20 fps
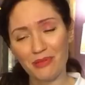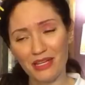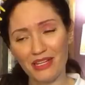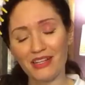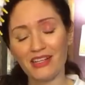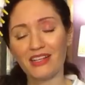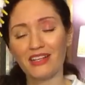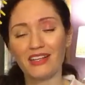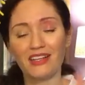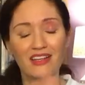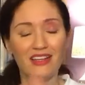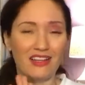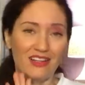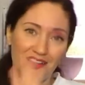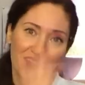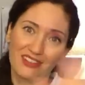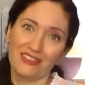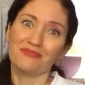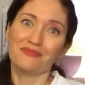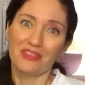but
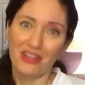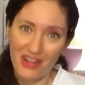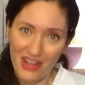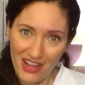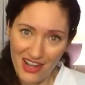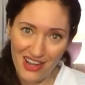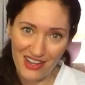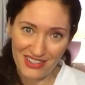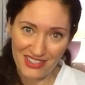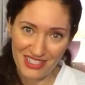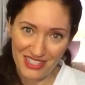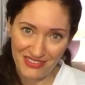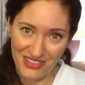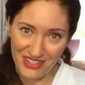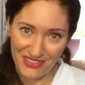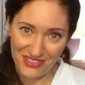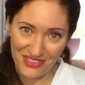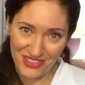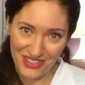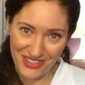I'll save
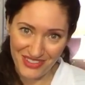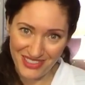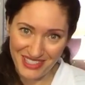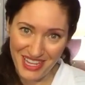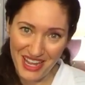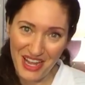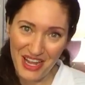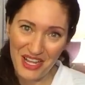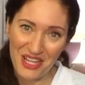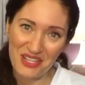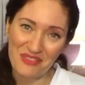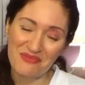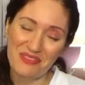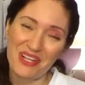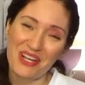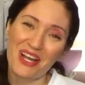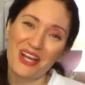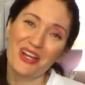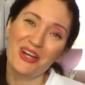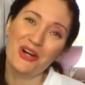that for another time.
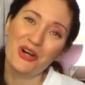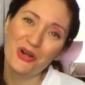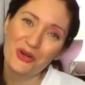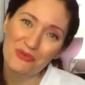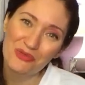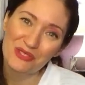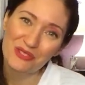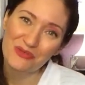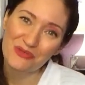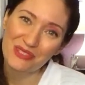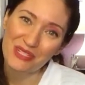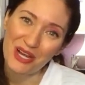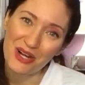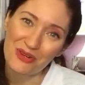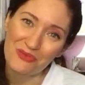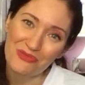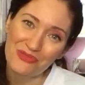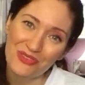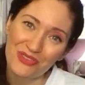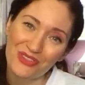I hope this was
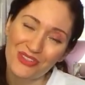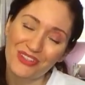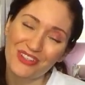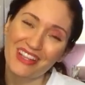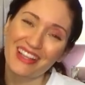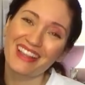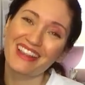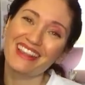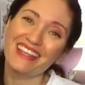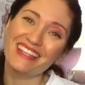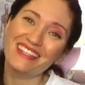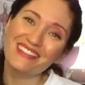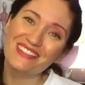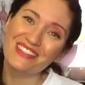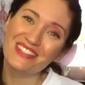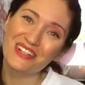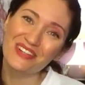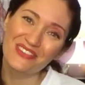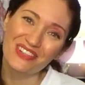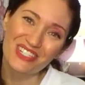helpful. Thank you
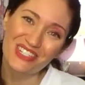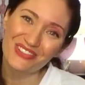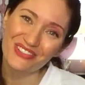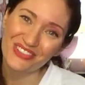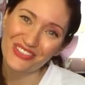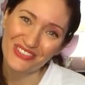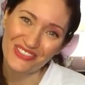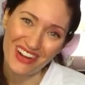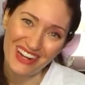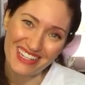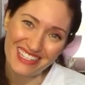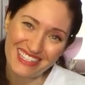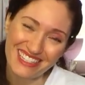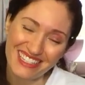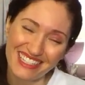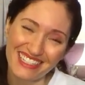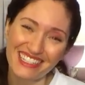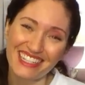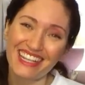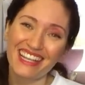so much for
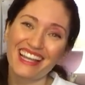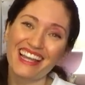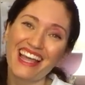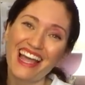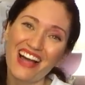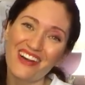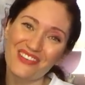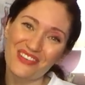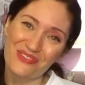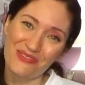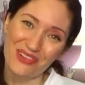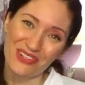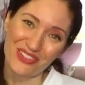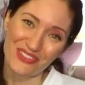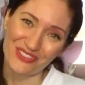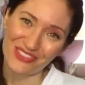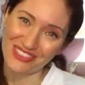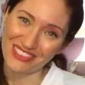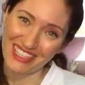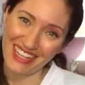watching. Have a
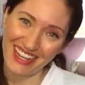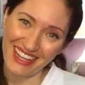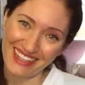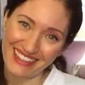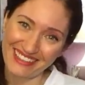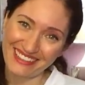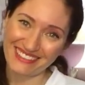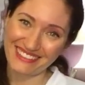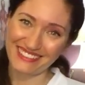wonderful day.